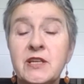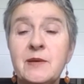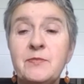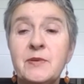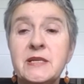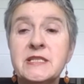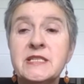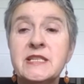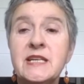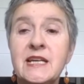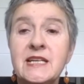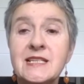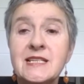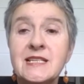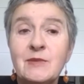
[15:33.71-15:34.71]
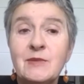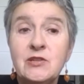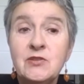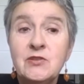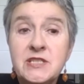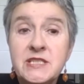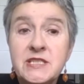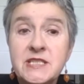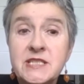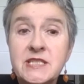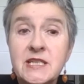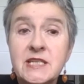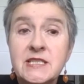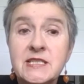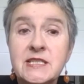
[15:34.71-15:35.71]
UK-based Islamic Unity
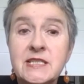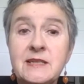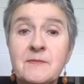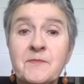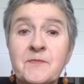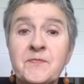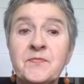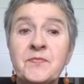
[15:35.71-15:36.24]
Society,